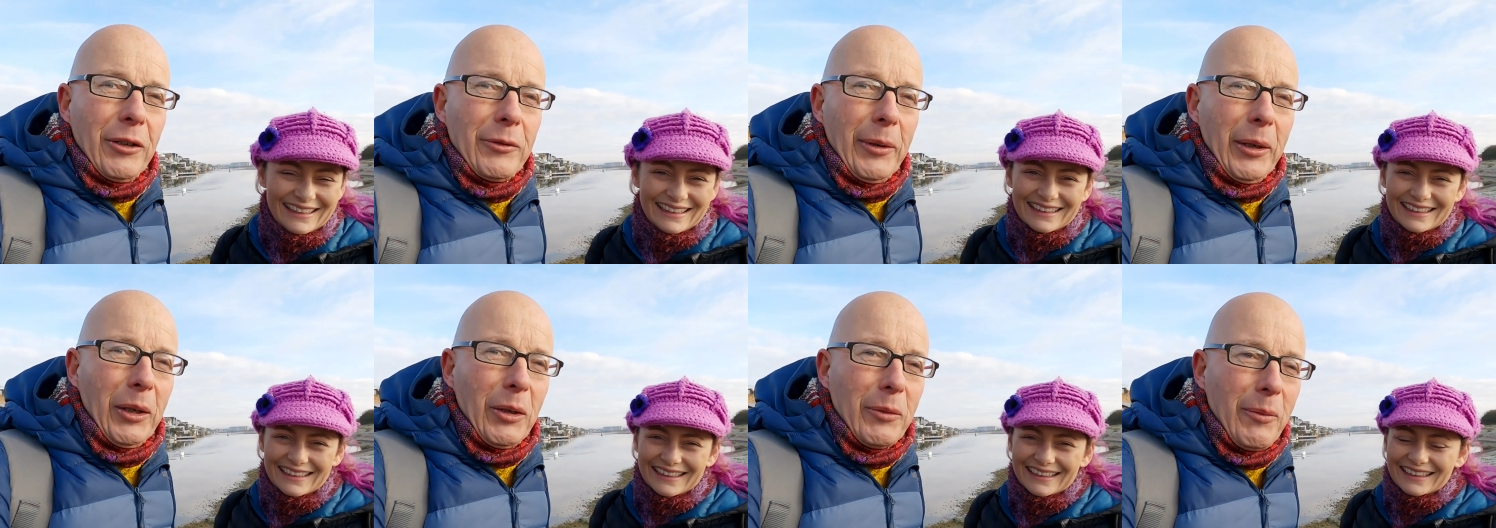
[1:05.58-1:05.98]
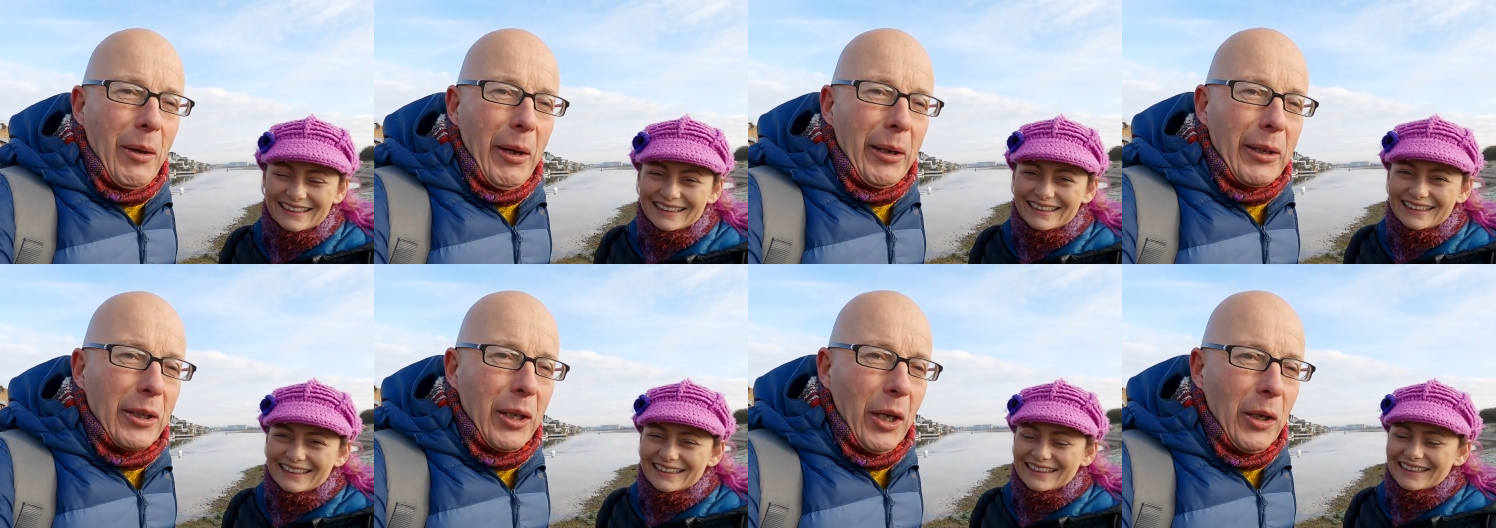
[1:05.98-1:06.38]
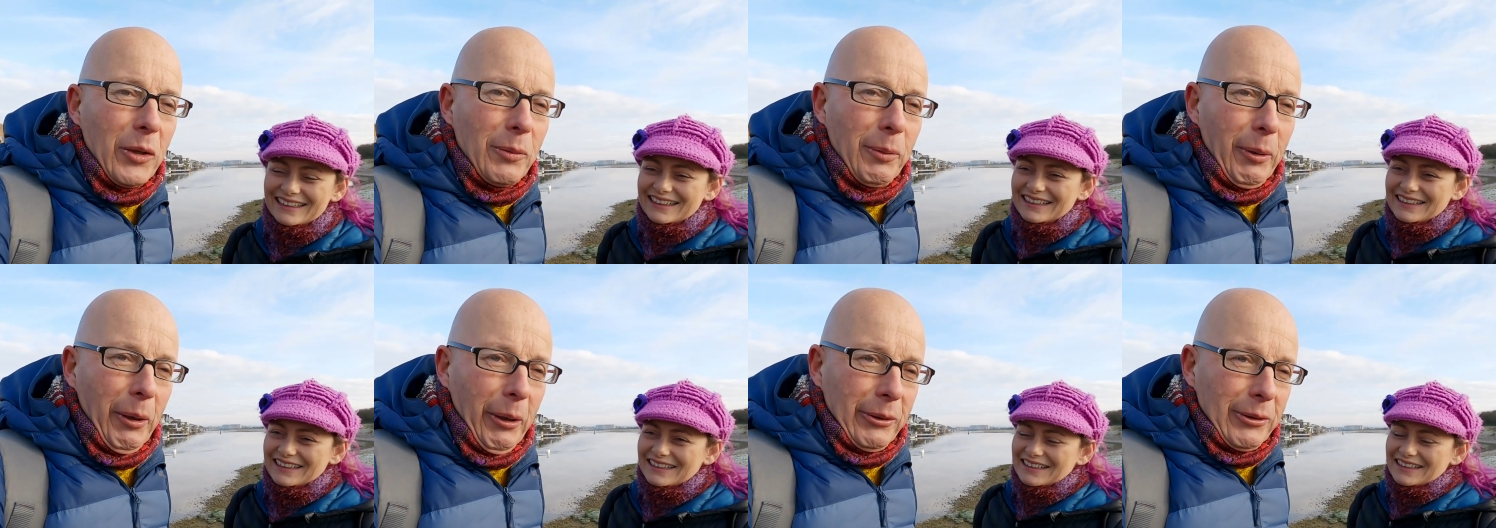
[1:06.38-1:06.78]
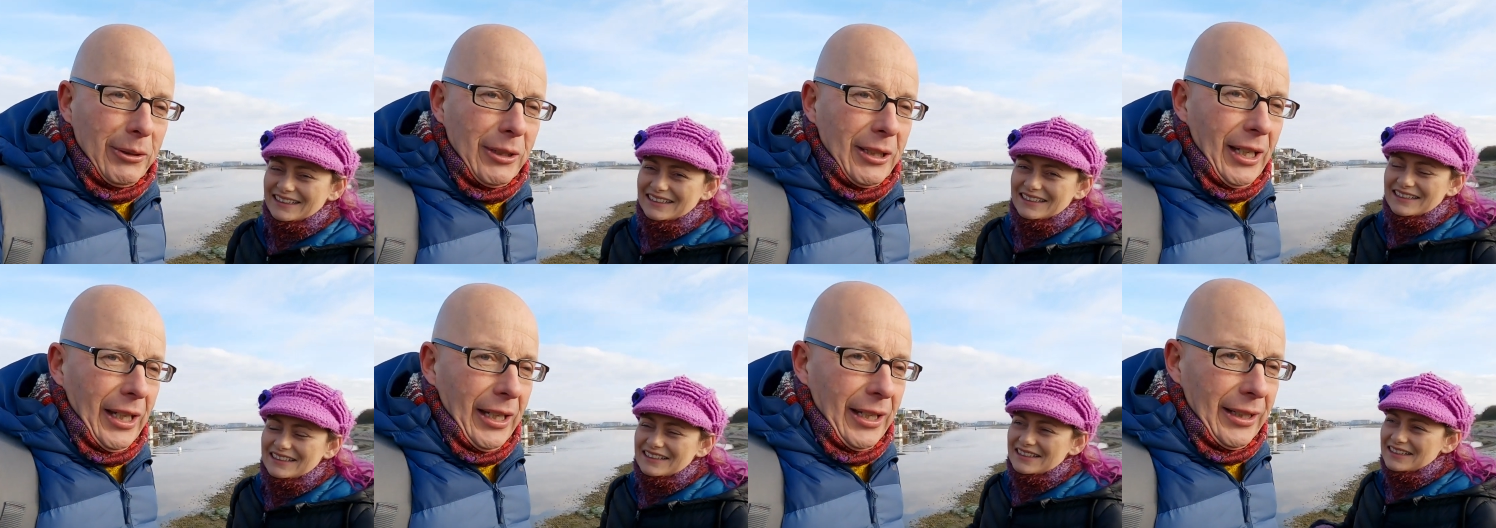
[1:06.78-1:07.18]
Speaker 1: filming on my GoPro
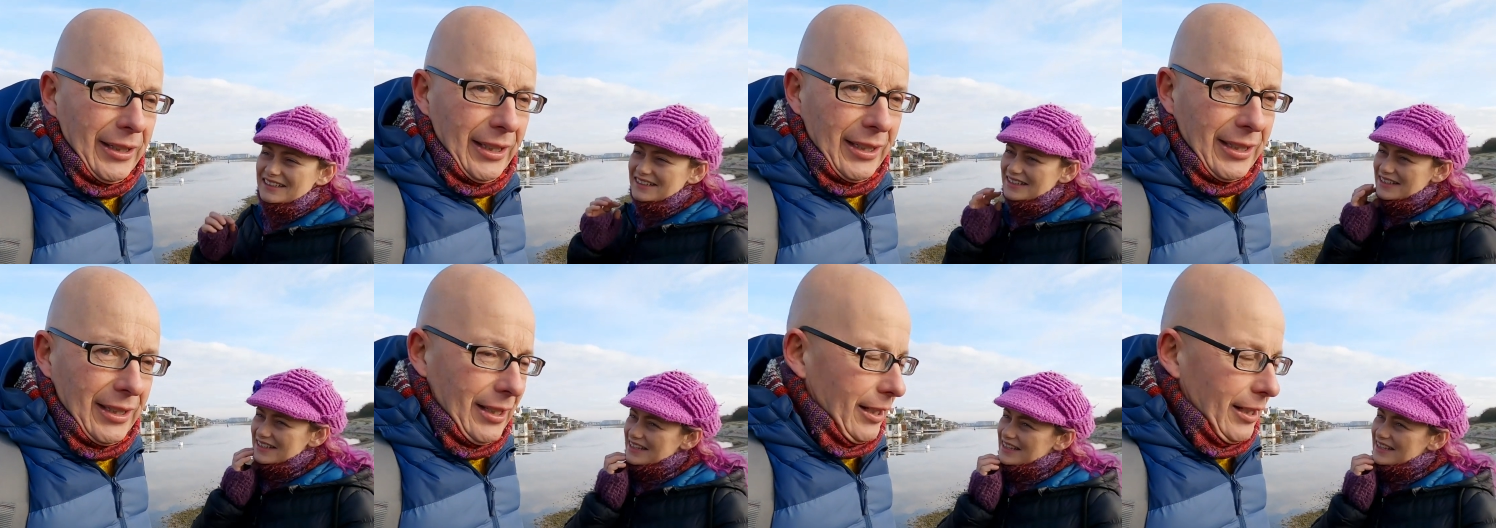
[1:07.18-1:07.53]
t- uh, this